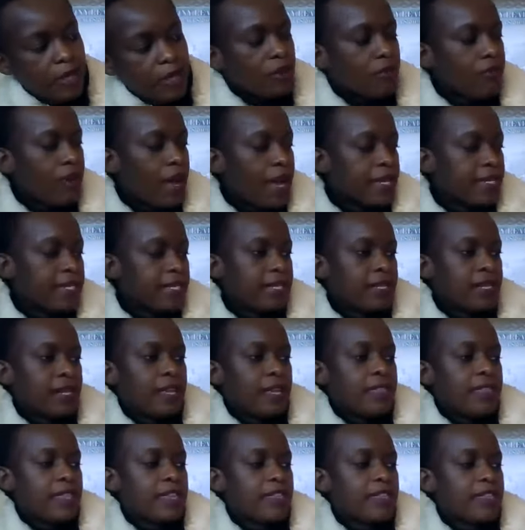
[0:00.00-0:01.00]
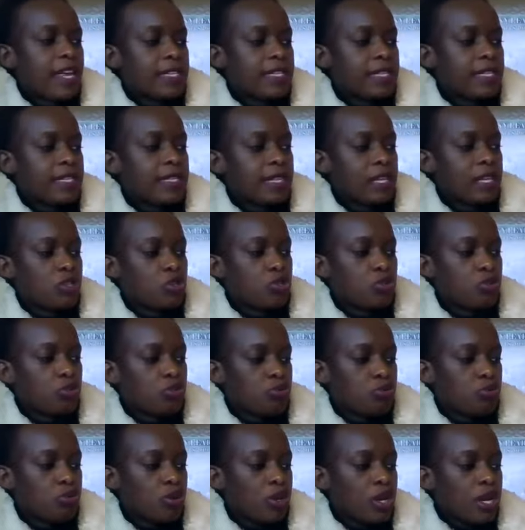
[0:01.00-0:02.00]
right? Then that is a 2.
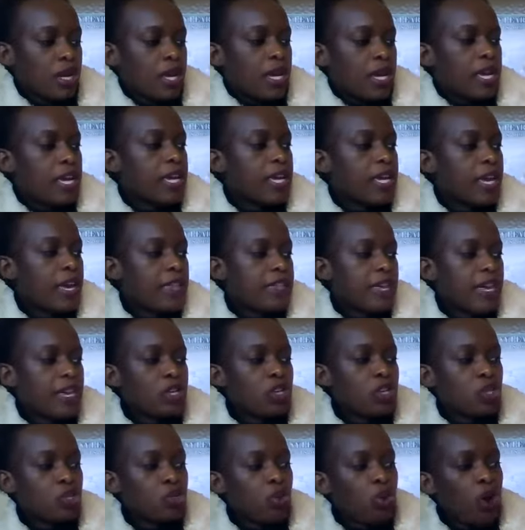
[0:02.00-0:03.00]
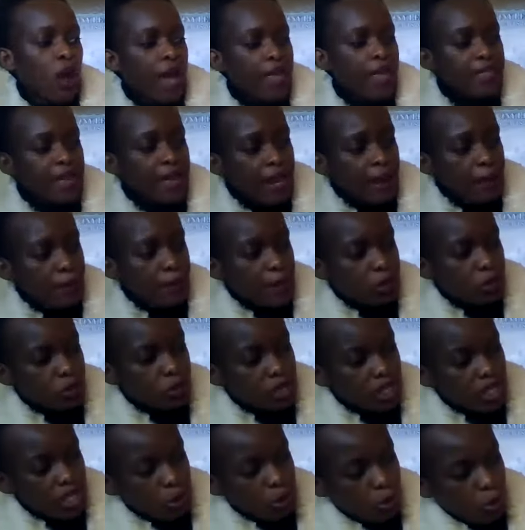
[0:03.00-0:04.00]
Here there is no other number to
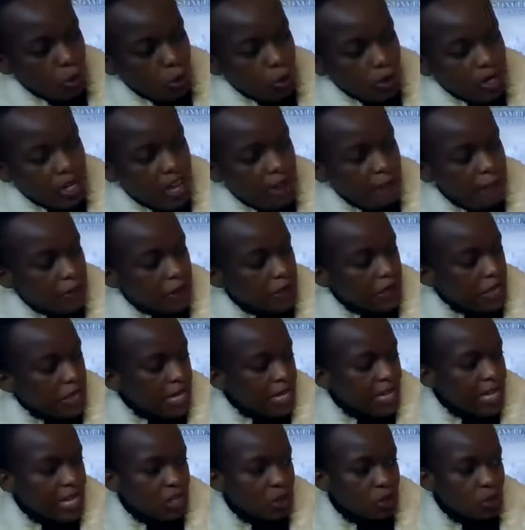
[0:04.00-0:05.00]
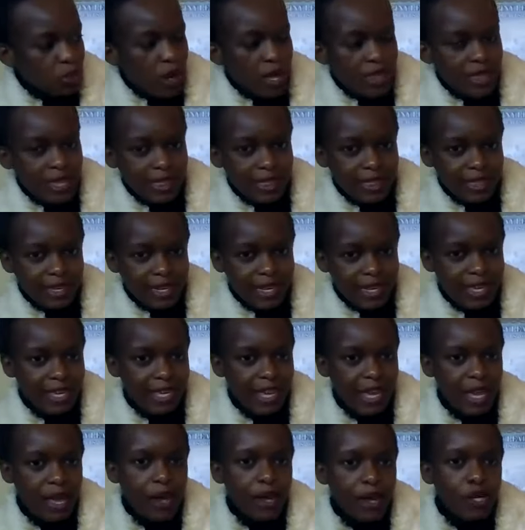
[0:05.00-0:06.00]
tick. We only have a 3. There is no other 3
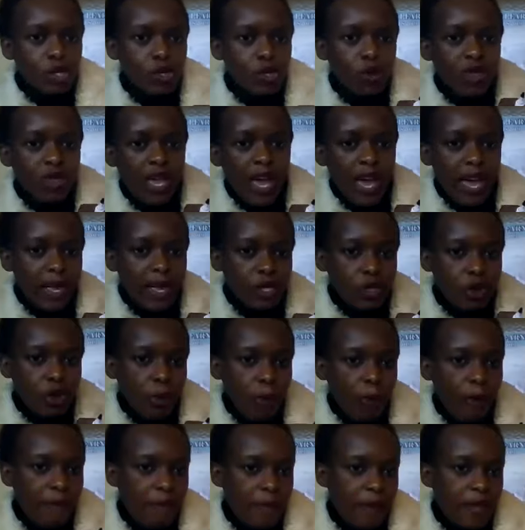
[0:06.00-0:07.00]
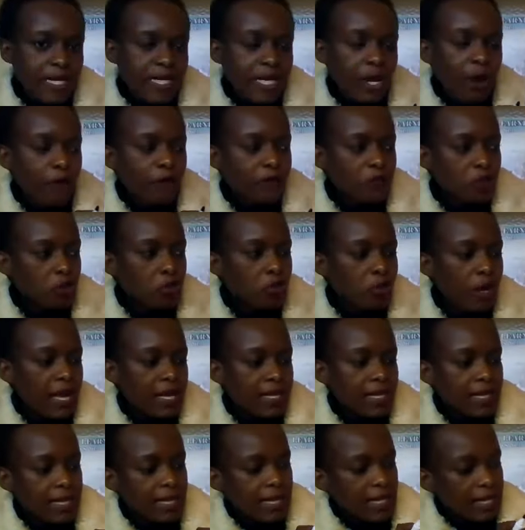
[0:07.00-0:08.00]
here. So the highest common factor of 2
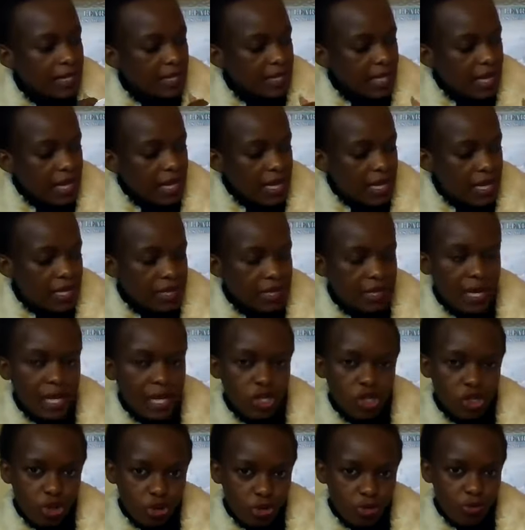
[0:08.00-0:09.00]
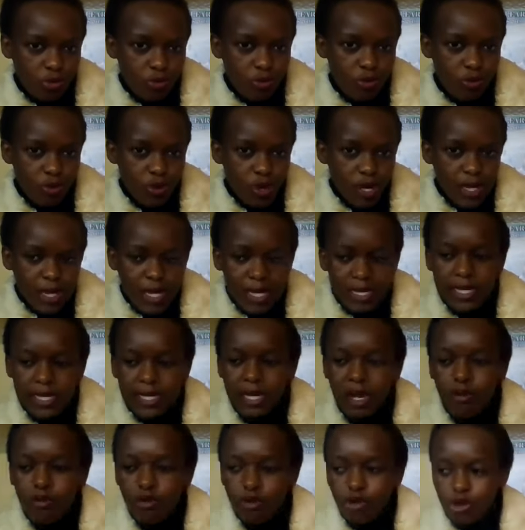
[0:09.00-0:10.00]
and 6 is a 2. That is
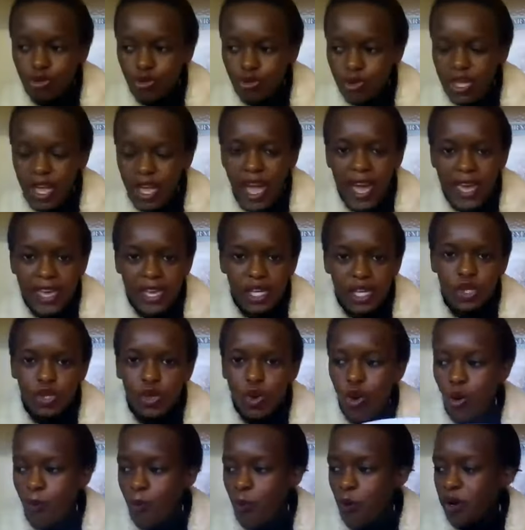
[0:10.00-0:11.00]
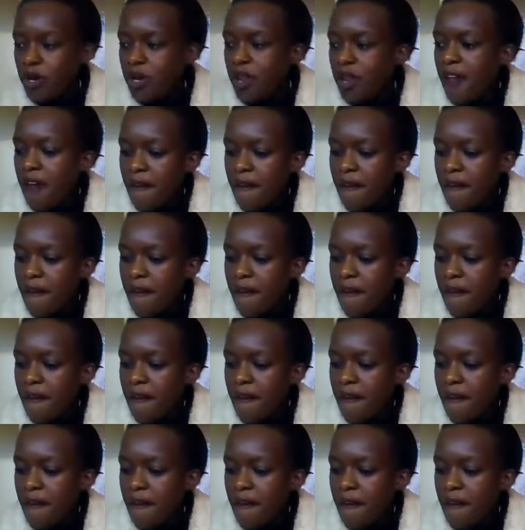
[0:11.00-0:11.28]
how you do the highest common